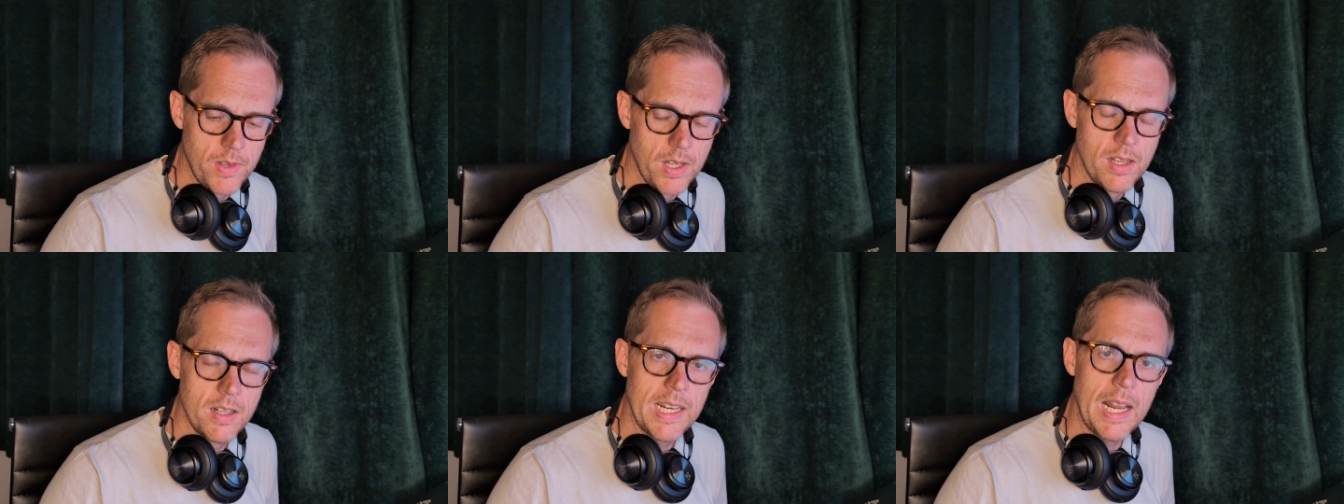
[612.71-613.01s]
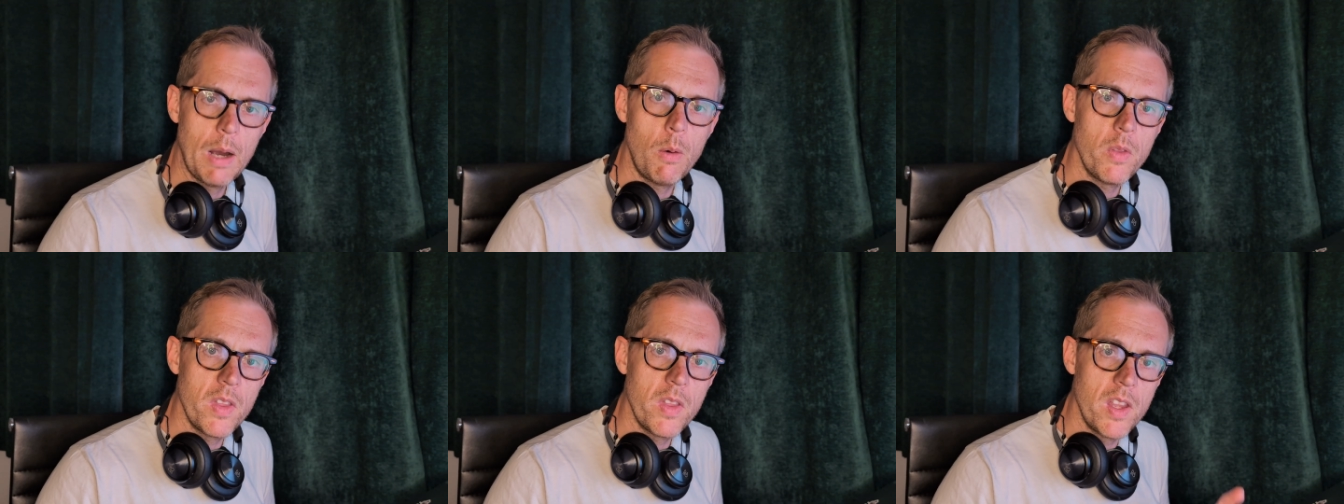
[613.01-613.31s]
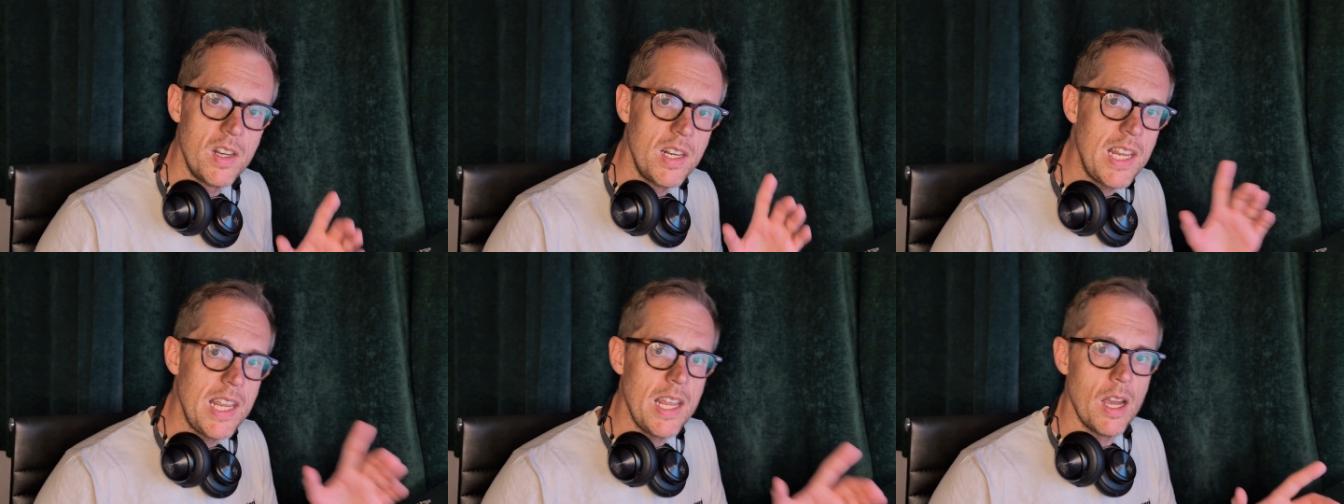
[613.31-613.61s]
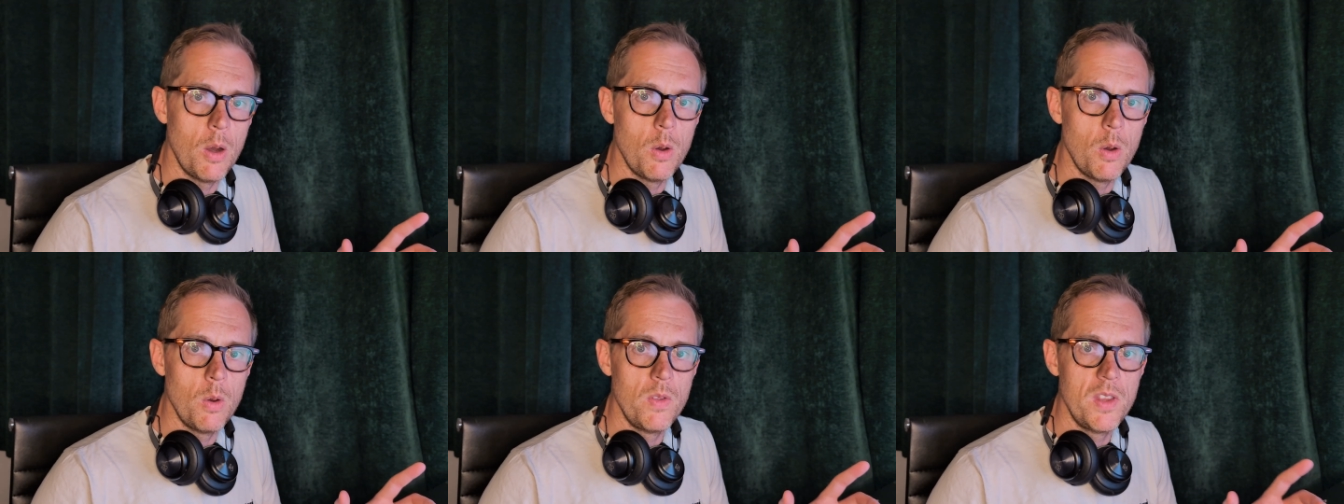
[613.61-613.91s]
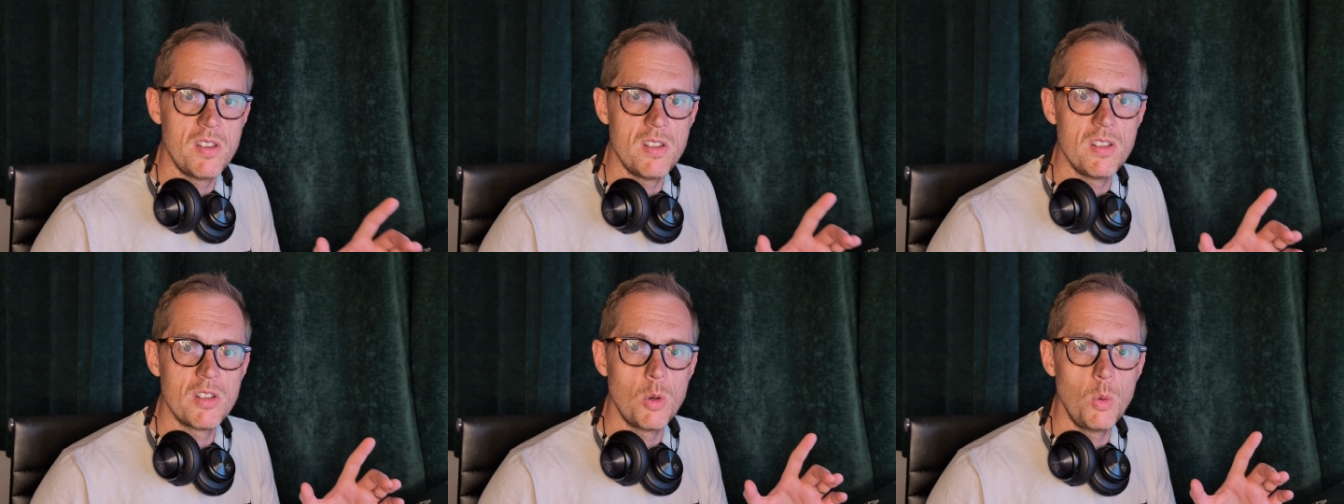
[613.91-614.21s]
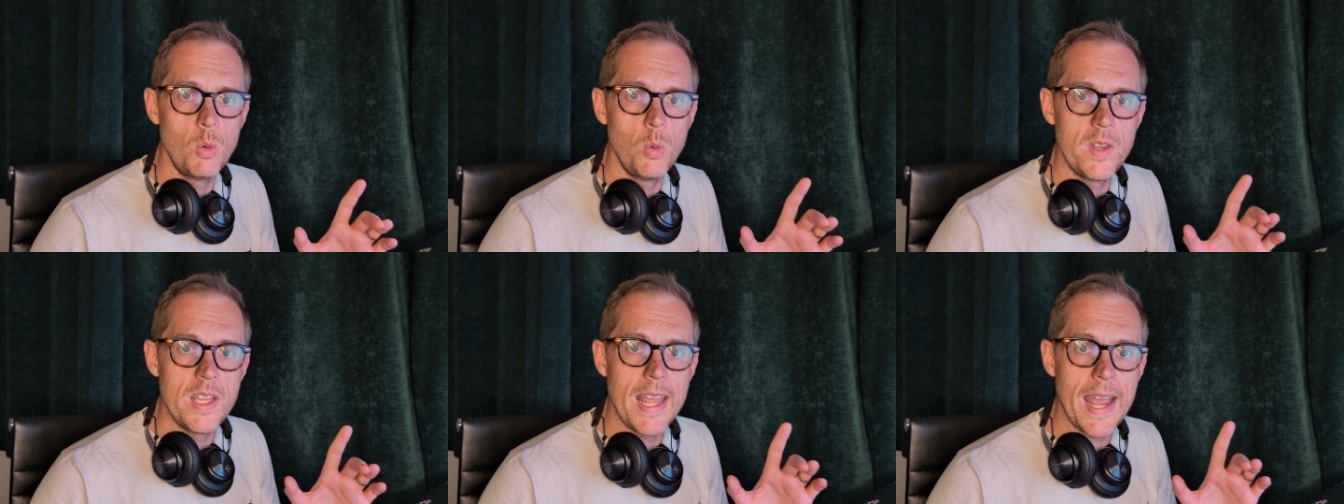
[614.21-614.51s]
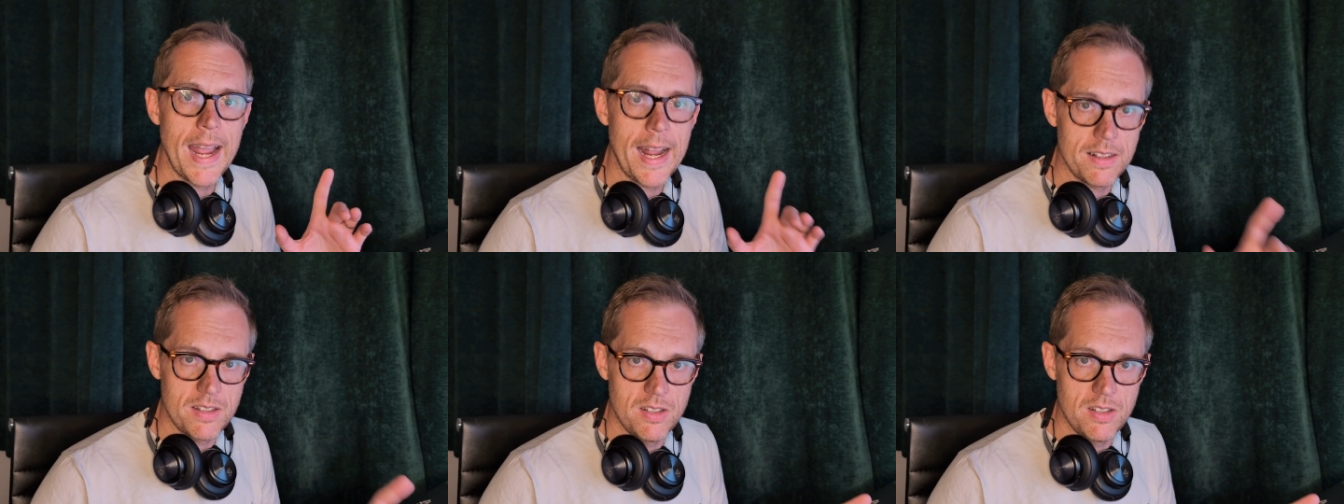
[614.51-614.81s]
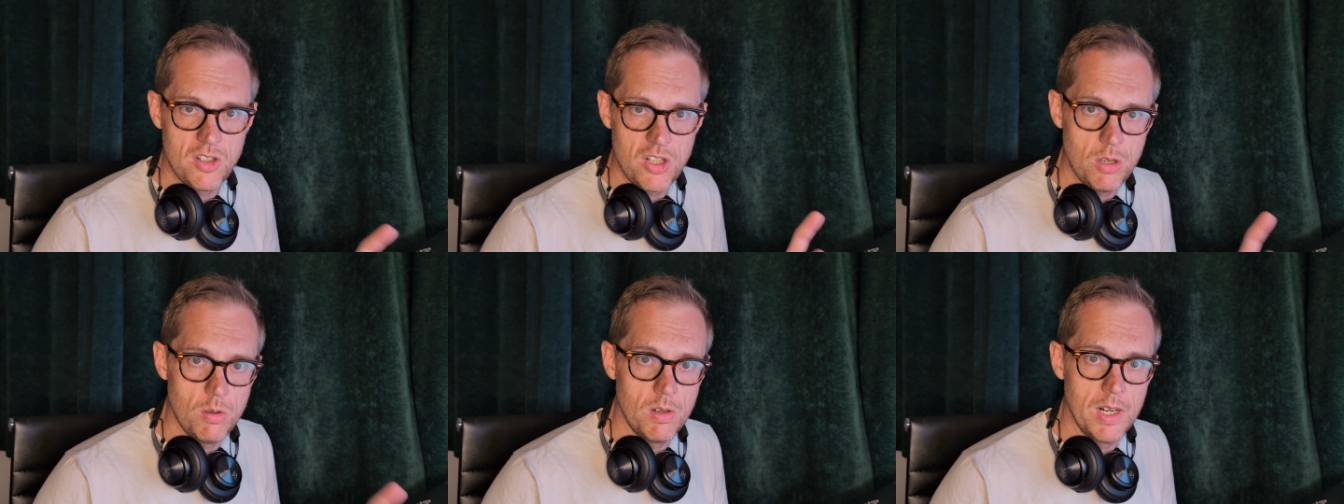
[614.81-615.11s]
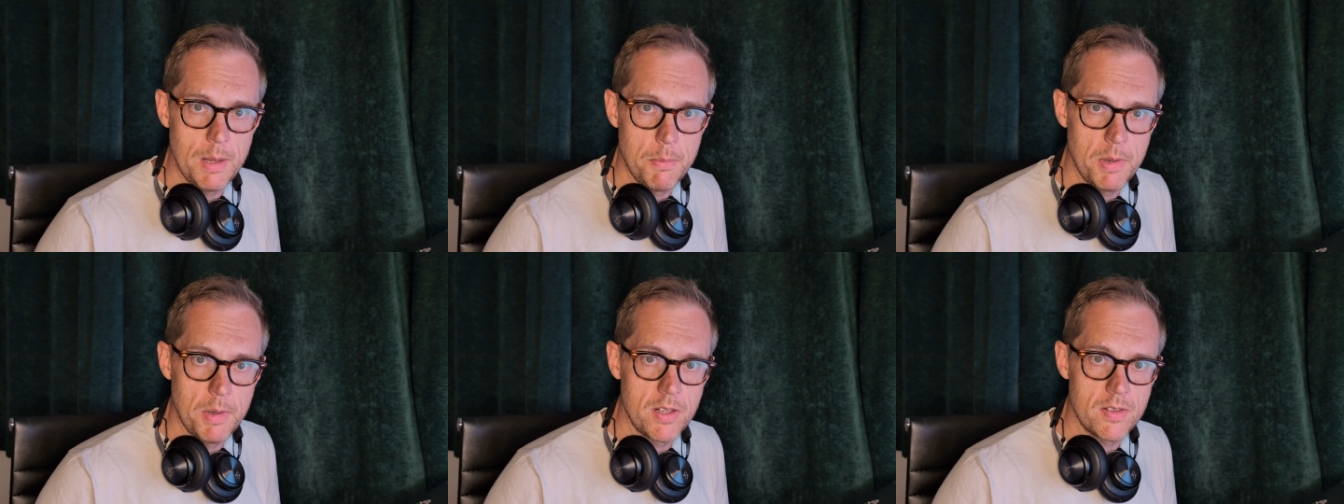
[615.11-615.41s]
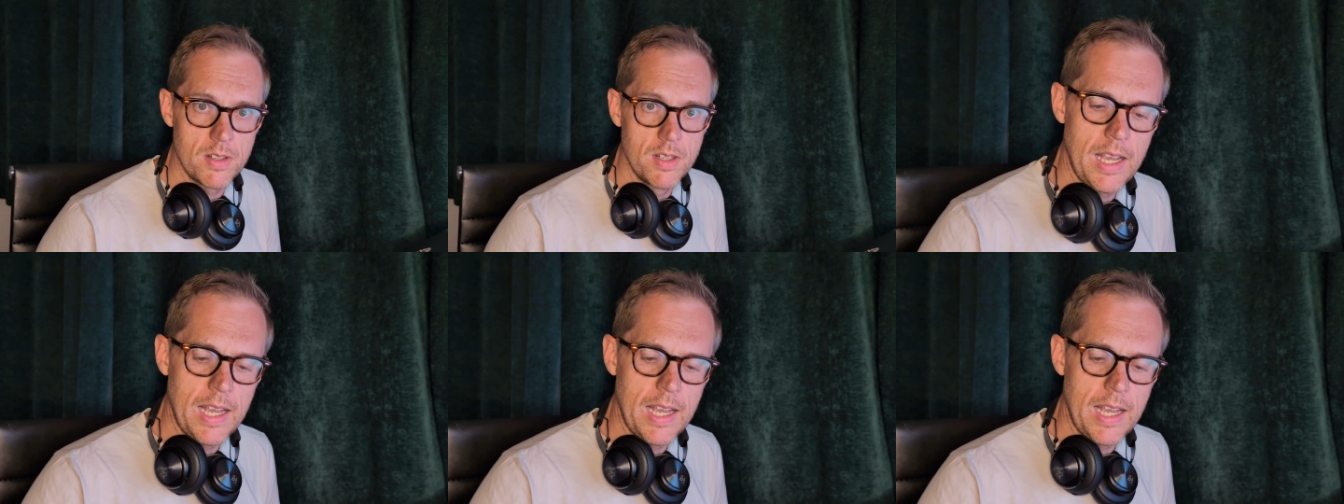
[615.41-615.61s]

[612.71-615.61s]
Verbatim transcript: Now on the Neo, this is called the attitude limit.